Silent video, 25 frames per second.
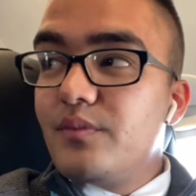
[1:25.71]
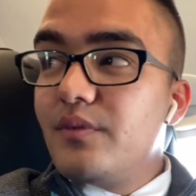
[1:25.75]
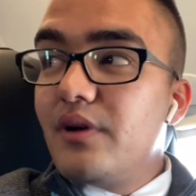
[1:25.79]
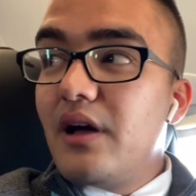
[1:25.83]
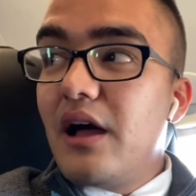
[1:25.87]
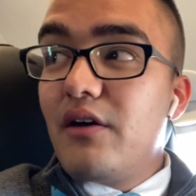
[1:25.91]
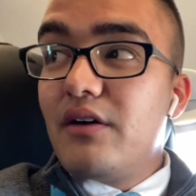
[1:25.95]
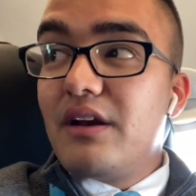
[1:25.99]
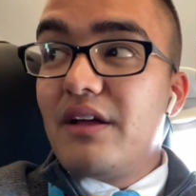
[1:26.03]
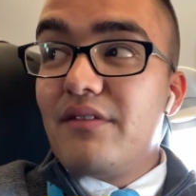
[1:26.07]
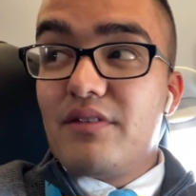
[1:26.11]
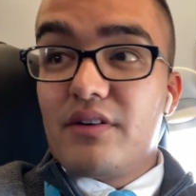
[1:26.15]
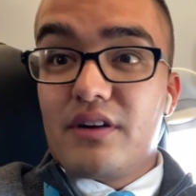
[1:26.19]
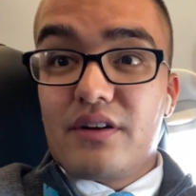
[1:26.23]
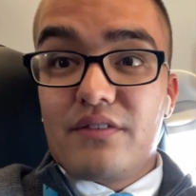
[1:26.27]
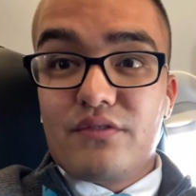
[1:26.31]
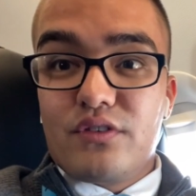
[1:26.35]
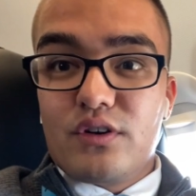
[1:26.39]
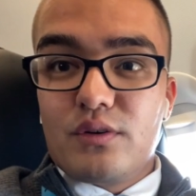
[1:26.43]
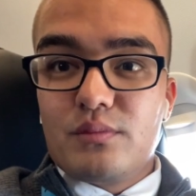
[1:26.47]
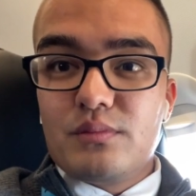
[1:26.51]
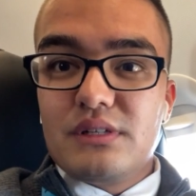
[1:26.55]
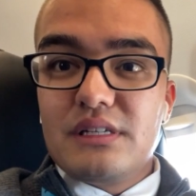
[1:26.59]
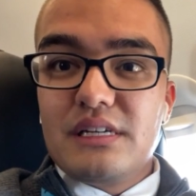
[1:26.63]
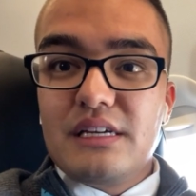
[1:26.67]
out here for
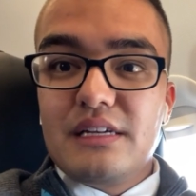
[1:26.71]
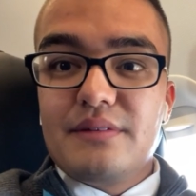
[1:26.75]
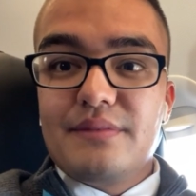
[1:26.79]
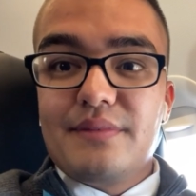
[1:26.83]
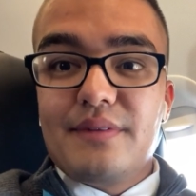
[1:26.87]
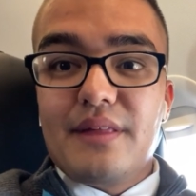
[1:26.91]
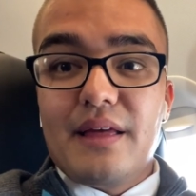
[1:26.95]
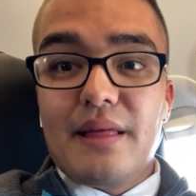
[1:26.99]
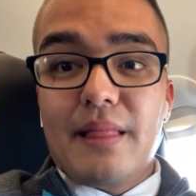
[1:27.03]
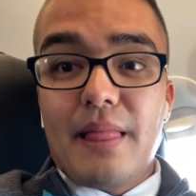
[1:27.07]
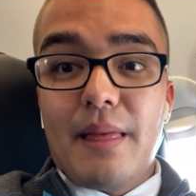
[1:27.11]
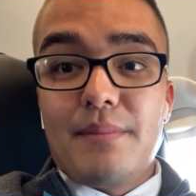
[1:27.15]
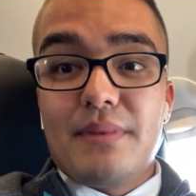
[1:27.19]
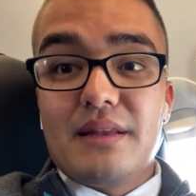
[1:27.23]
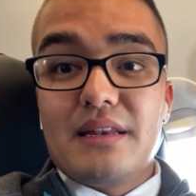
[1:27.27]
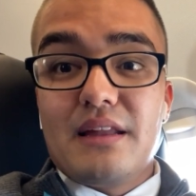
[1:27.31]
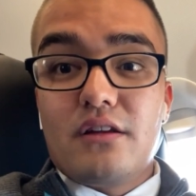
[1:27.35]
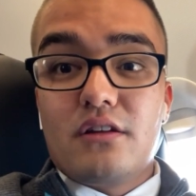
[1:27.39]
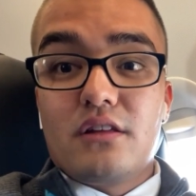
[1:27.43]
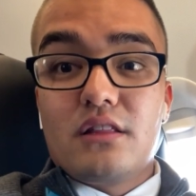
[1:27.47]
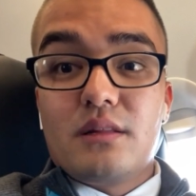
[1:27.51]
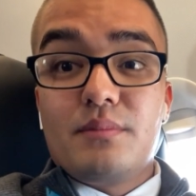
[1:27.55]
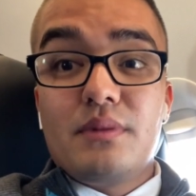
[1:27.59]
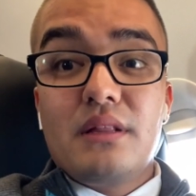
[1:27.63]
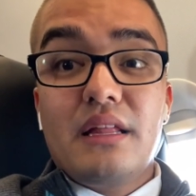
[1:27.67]
confirmed seat, they let me down
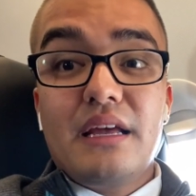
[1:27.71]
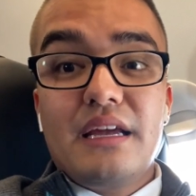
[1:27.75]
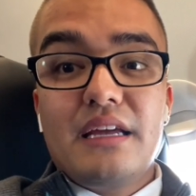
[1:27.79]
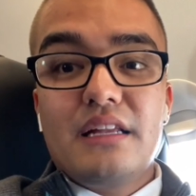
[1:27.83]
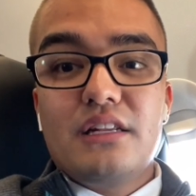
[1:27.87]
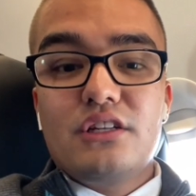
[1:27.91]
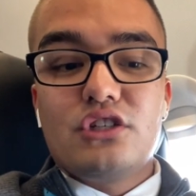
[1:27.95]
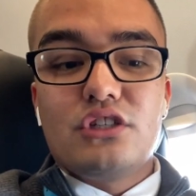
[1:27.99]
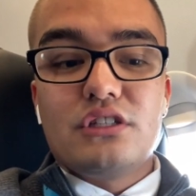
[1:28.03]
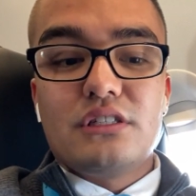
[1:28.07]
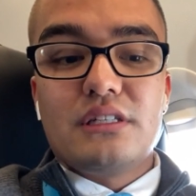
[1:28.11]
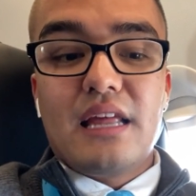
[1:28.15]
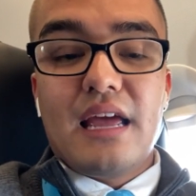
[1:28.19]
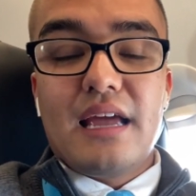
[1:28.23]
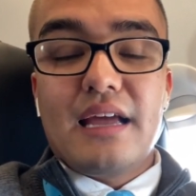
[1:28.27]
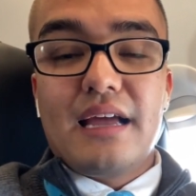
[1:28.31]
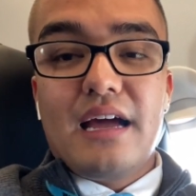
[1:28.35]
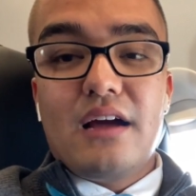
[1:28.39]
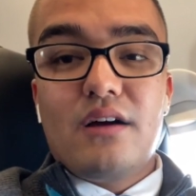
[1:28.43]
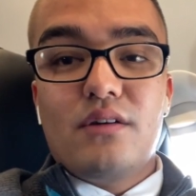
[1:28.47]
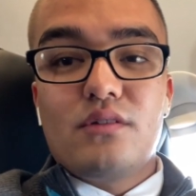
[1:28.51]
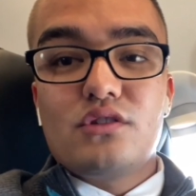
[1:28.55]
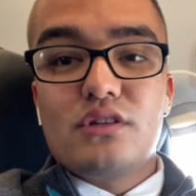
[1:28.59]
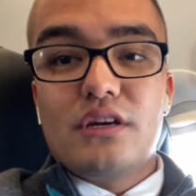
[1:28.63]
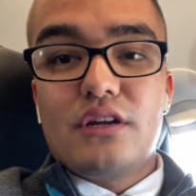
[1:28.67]
on the plane, just hang
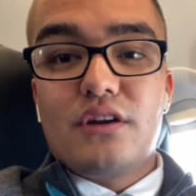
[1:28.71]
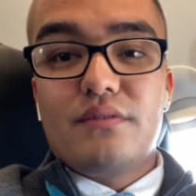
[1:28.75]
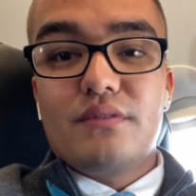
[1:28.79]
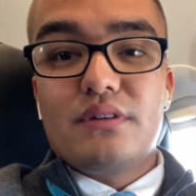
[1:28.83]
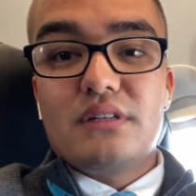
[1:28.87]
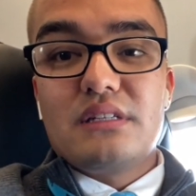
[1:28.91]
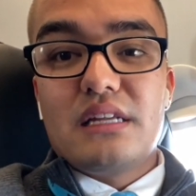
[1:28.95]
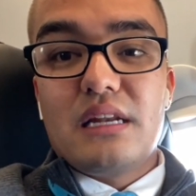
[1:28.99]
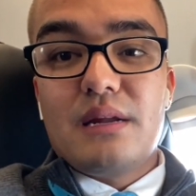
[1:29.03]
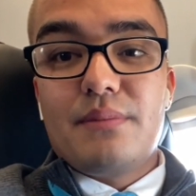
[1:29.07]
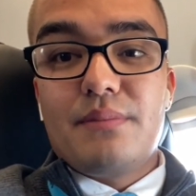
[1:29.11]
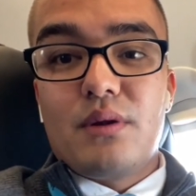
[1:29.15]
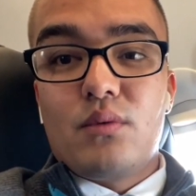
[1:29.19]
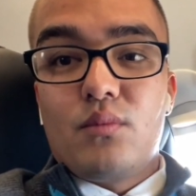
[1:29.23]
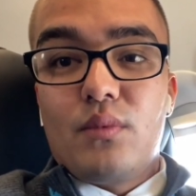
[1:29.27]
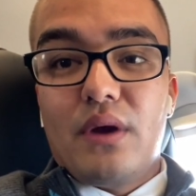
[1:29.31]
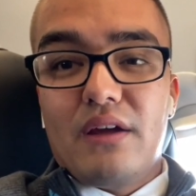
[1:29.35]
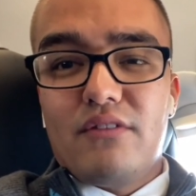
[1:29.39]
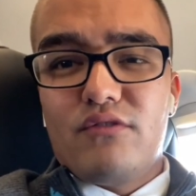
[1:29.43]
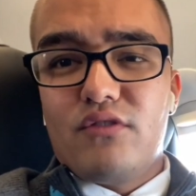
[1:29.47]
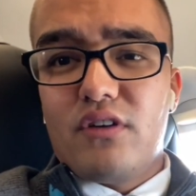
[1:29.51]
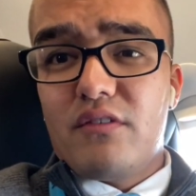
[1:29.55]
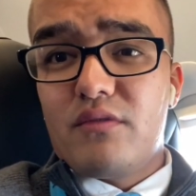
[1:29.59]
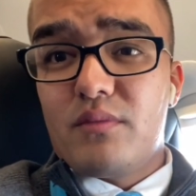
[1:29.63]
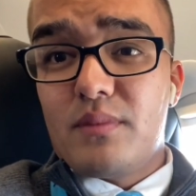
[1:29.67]
out, so I don't have to sit up and wait
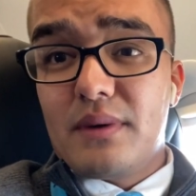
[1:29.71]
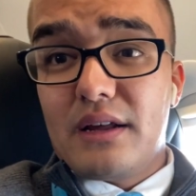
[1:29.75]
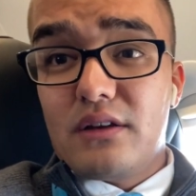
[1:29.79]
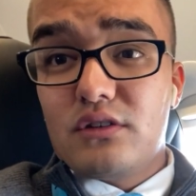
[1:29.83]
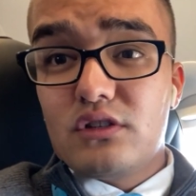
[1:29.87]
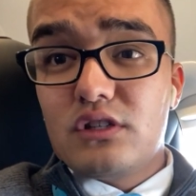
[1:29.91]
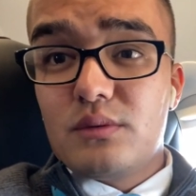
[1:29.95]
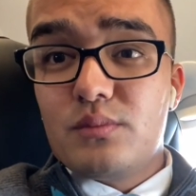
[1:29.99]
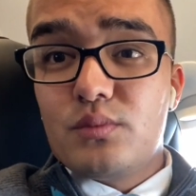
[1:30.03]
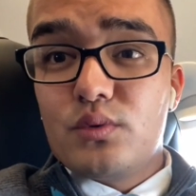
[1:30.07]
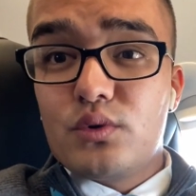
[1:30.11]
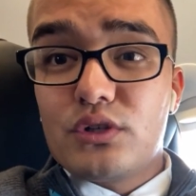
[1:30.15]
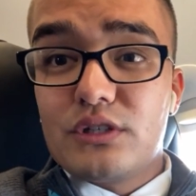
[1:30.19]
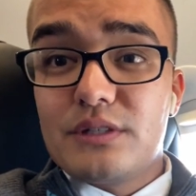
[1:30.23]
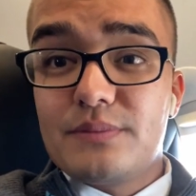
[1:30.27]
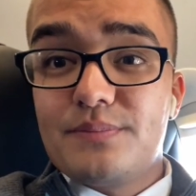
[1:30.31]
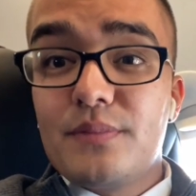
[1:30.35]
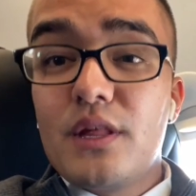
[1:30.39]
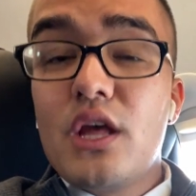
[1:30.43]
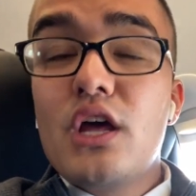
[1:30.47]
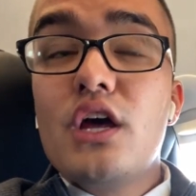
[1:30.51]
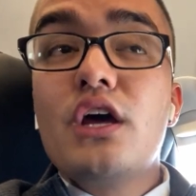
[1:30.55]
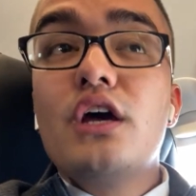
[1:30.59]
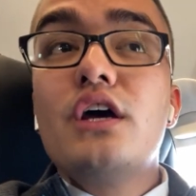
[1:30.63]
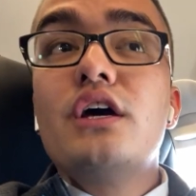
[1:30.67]
for everybody else to board,
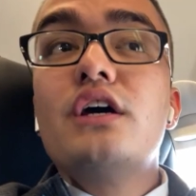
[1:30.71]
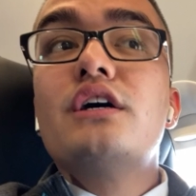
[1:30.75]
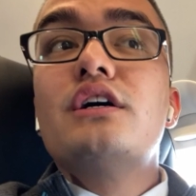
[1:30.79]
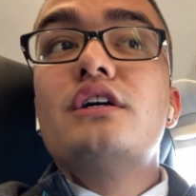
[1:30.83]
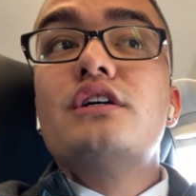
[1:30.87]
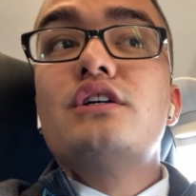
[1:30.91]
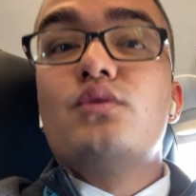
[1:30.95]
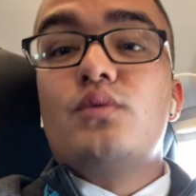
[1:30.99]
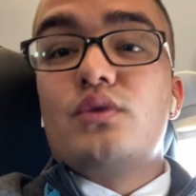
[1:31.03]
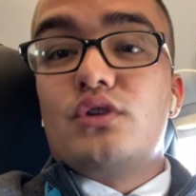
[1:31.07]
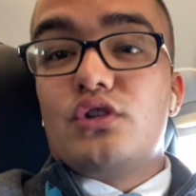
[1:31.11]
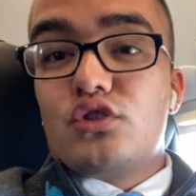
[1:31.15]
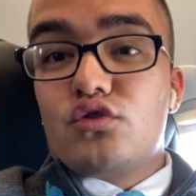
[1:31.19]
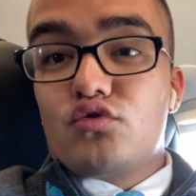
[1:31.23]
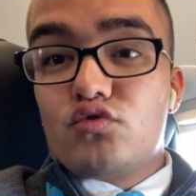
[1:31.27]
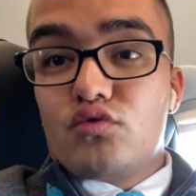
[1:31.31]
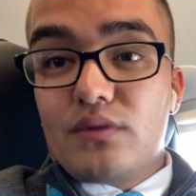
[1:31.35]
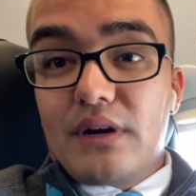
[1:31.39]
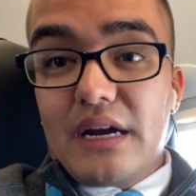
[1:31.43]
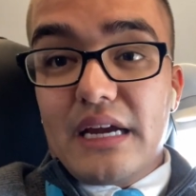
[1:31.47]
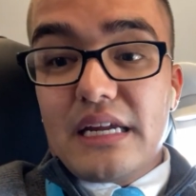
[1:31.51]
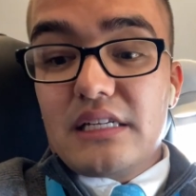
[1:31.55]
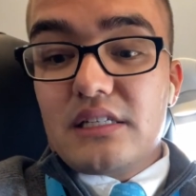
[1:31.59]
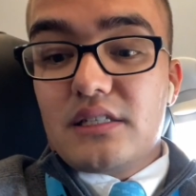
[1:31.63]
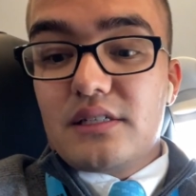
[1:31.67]
which is
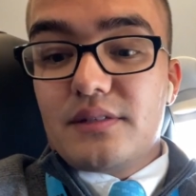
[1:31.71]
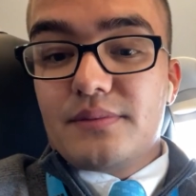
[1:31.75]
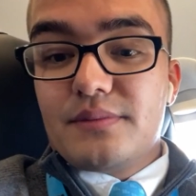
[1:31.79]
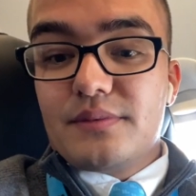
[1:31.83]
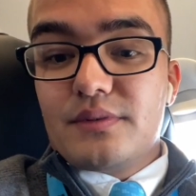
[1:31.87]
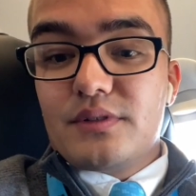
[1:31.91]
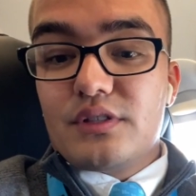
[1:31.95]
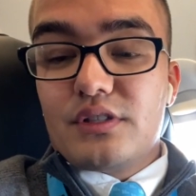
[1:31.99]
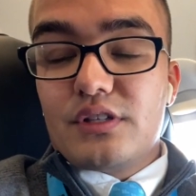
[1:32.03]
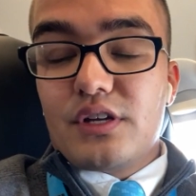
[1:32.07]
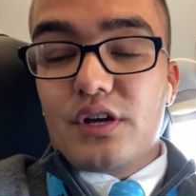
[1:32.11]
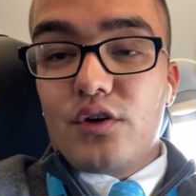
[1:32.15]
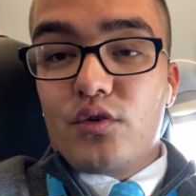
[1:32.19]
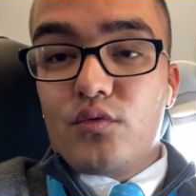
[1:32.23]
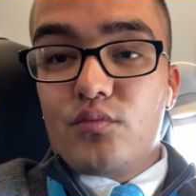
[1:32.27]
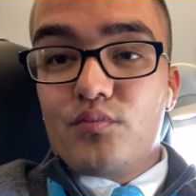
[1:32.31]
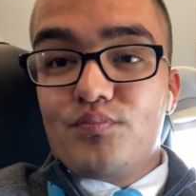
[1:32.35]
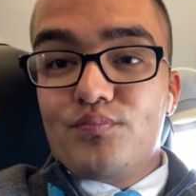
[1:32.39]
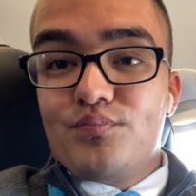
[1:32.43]
great. So,